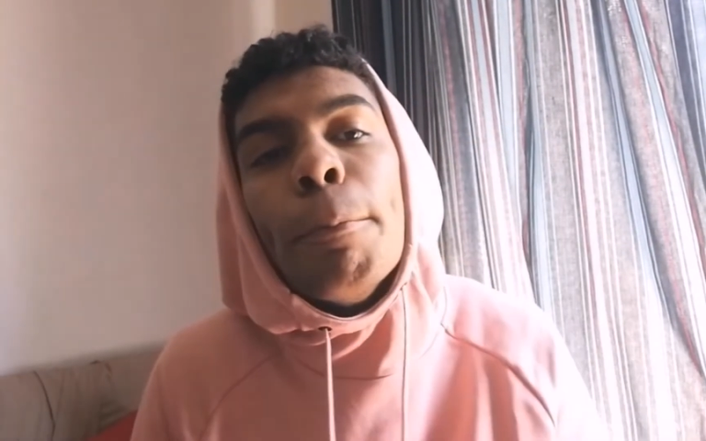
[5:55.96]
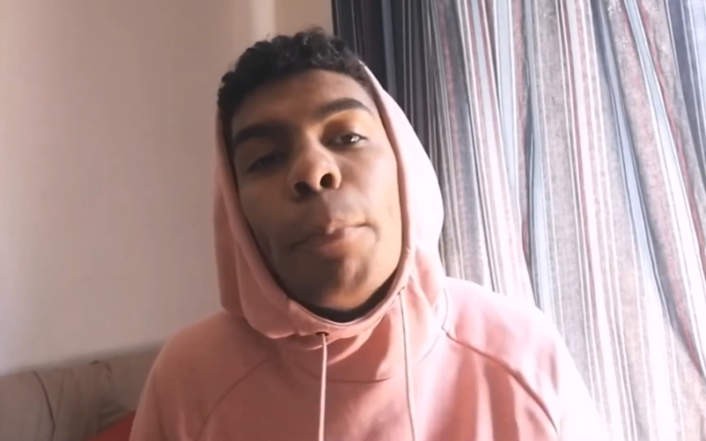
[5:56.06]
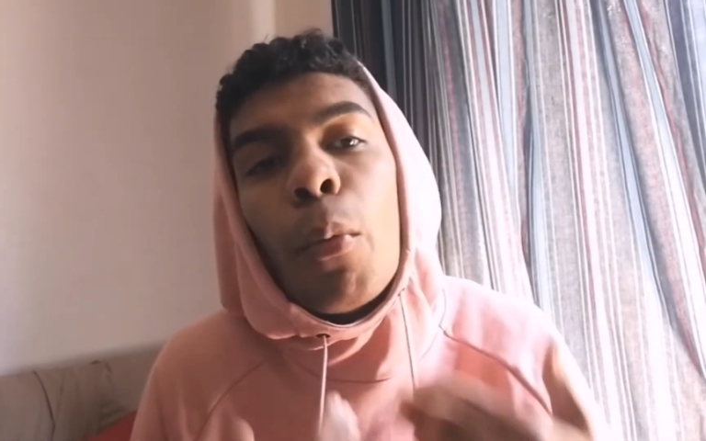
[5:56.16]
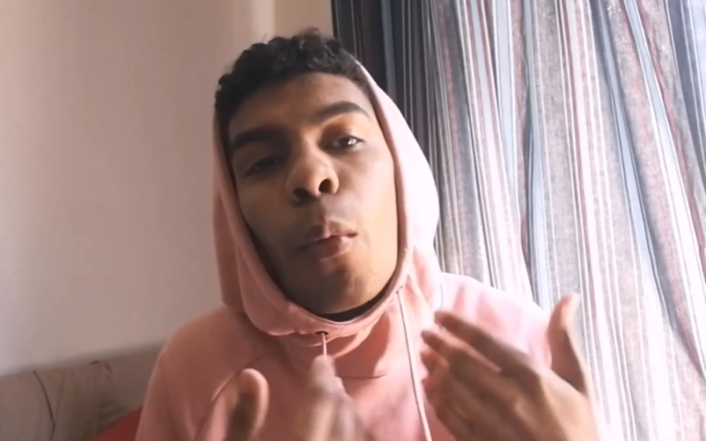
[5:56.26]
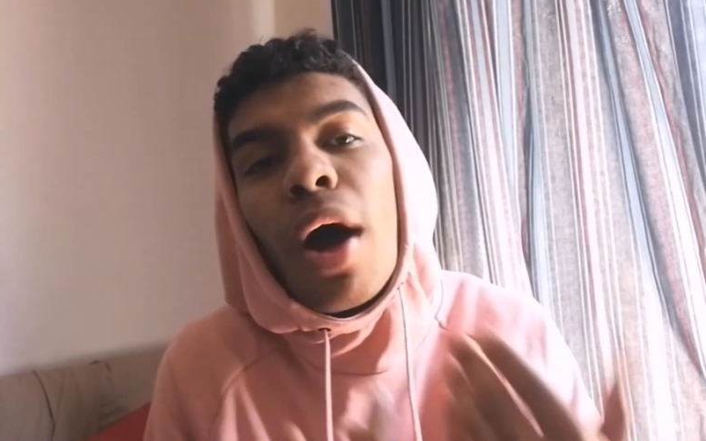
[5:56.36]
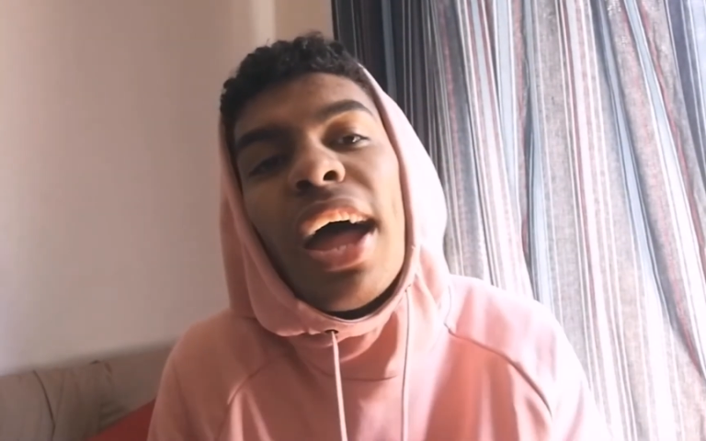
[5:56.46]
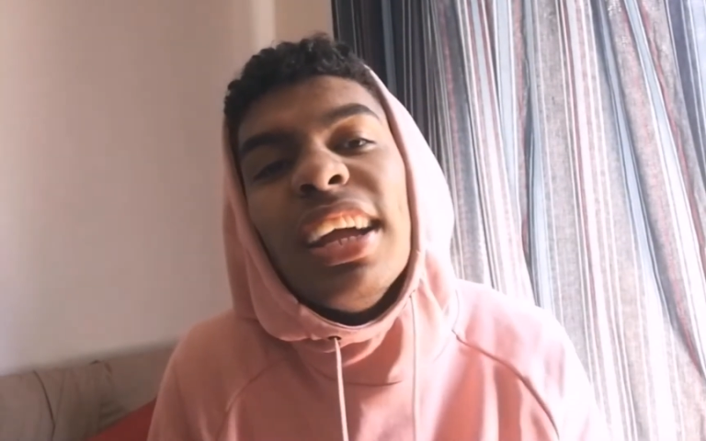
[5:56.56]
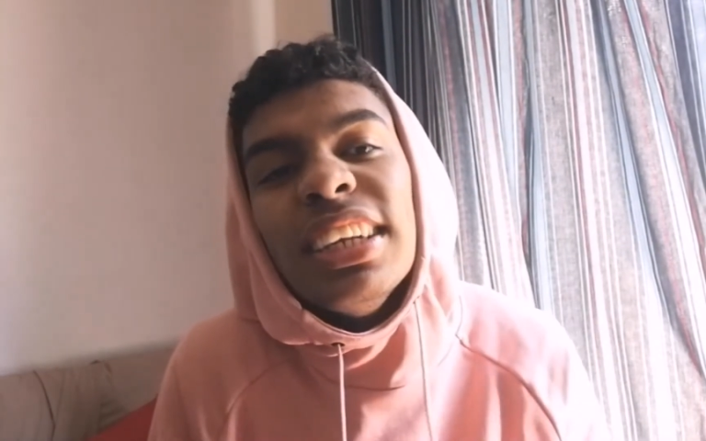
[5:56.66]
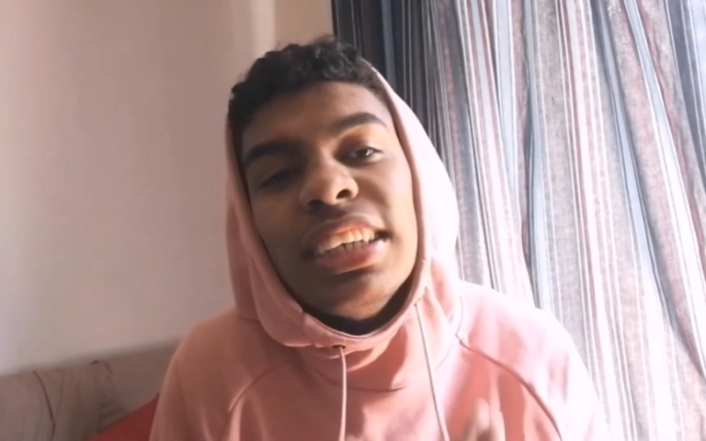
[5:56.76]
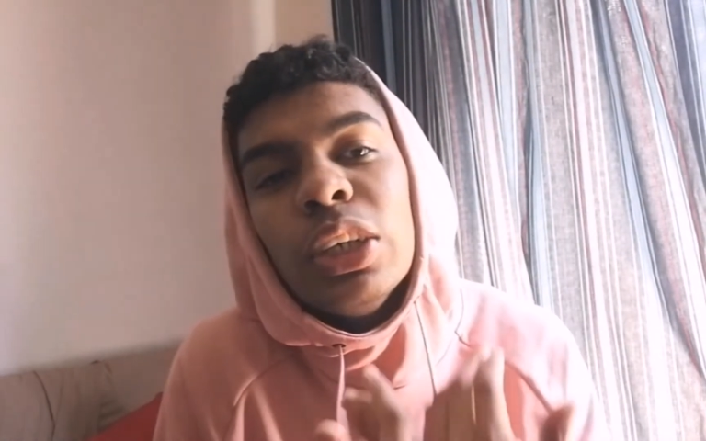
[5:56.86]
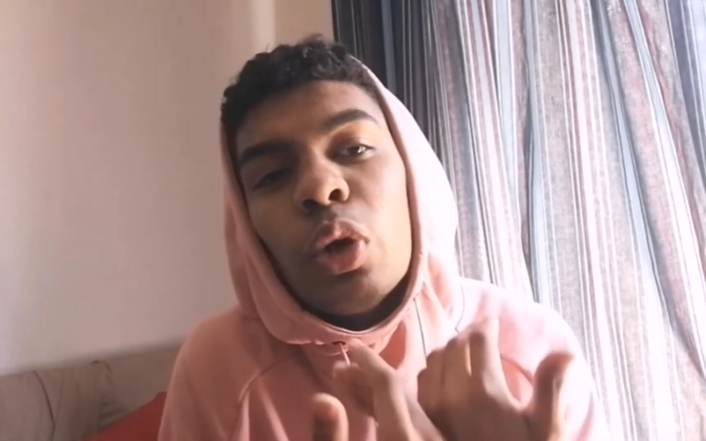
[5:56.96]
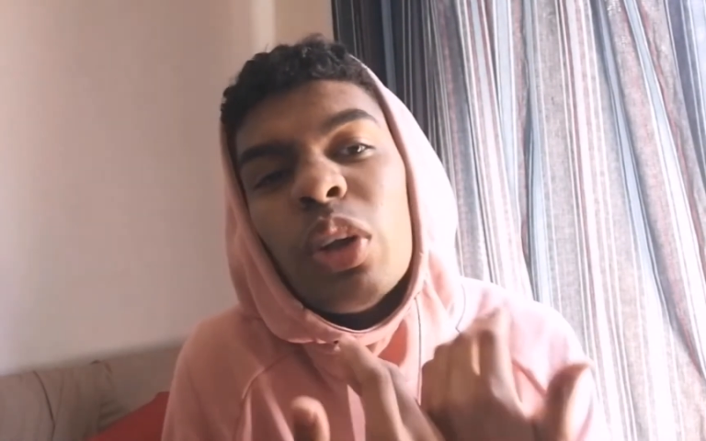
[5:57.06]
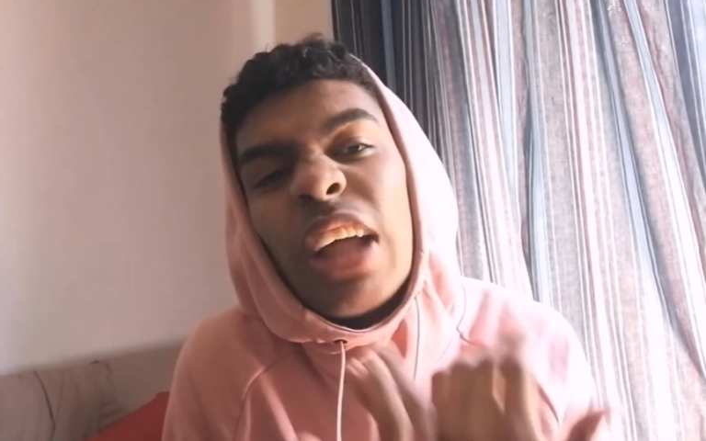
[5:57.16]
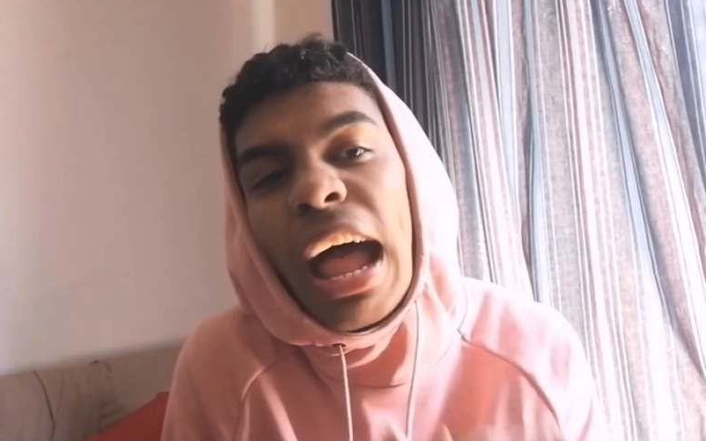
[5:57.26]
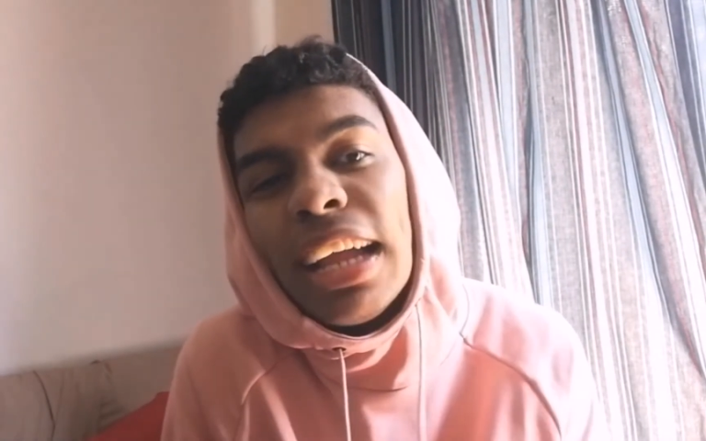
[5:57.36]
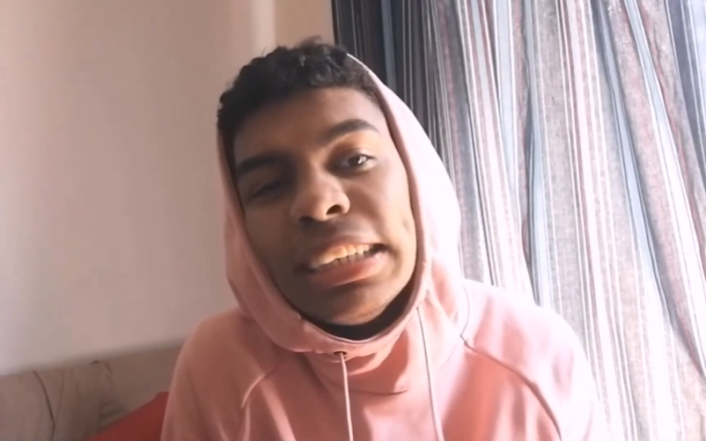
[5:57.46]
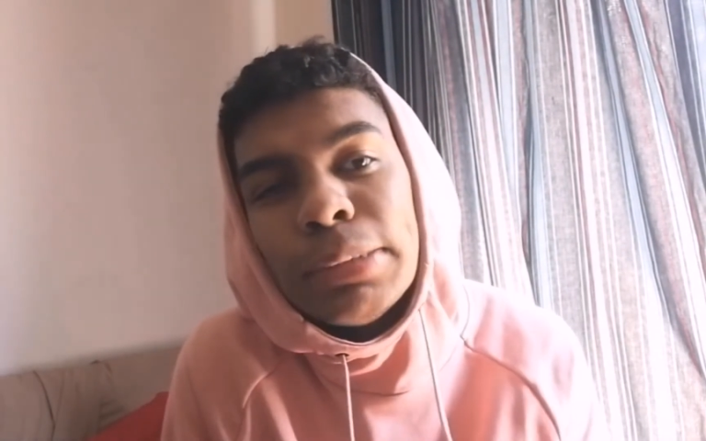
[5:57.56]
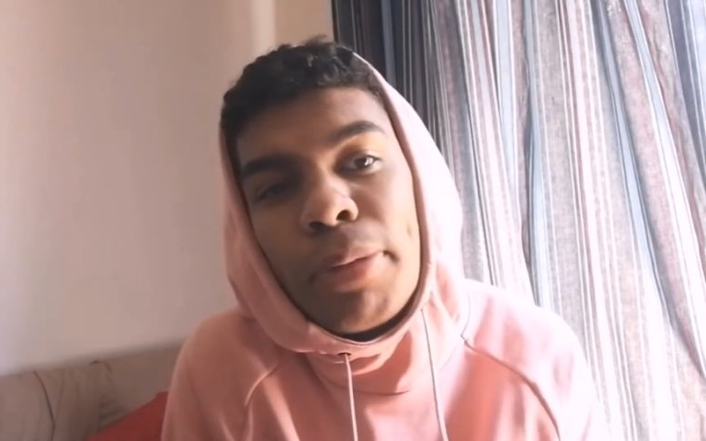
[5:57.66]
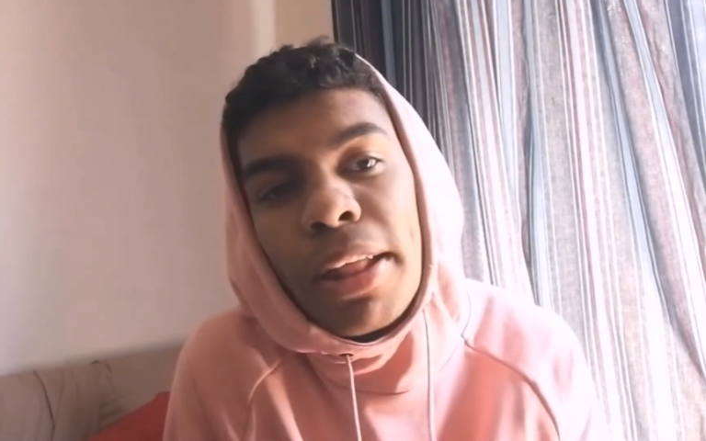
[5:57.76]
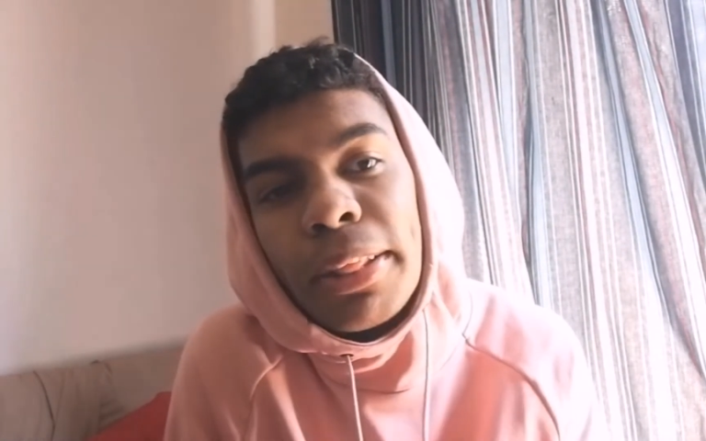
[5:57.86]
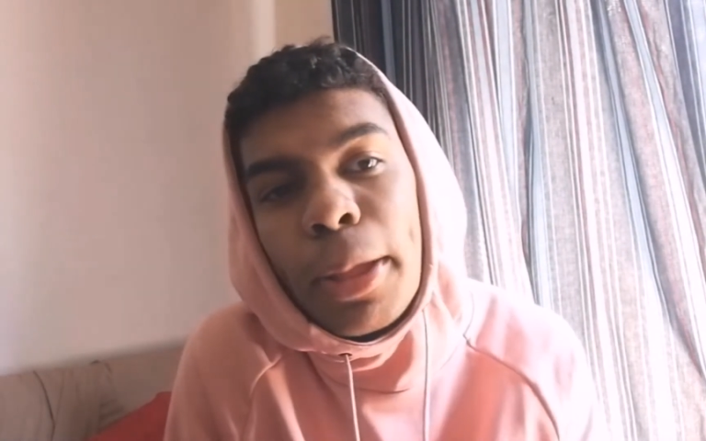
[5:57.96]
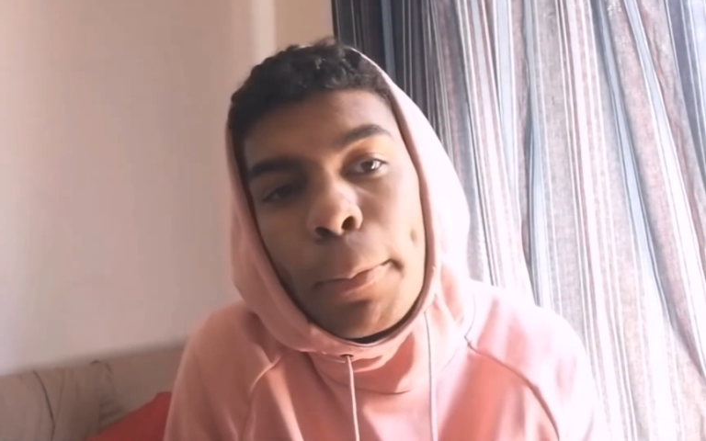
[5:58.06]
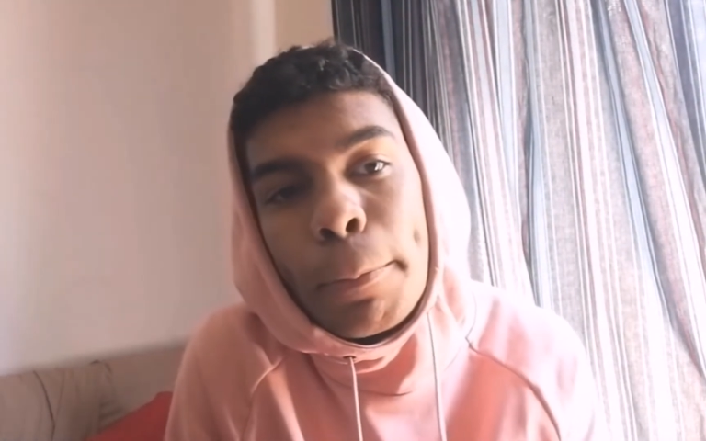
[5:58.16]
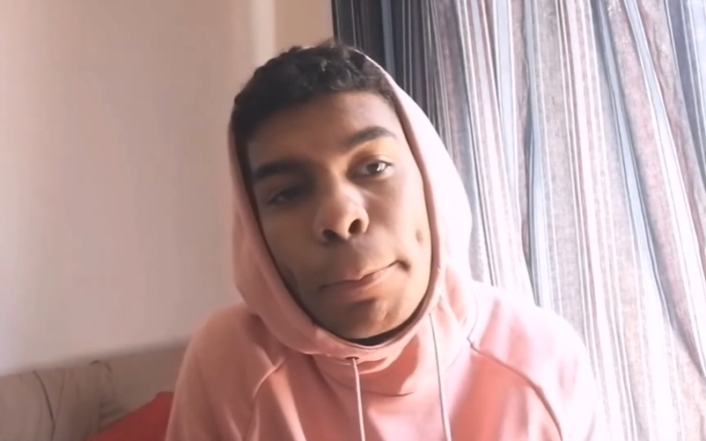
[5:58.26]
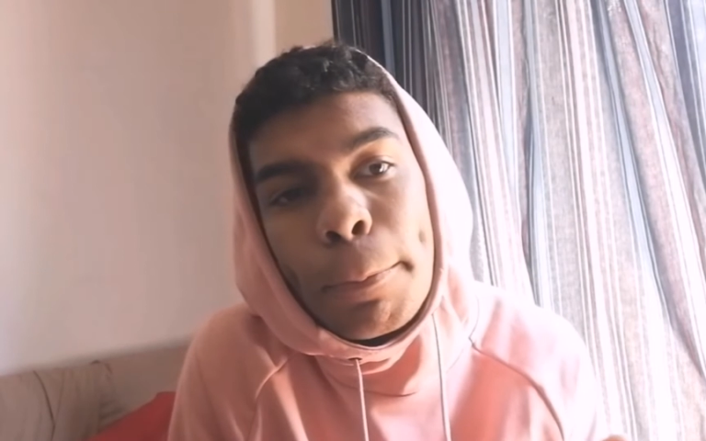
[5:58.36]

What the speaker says: But why is he called Iceman then?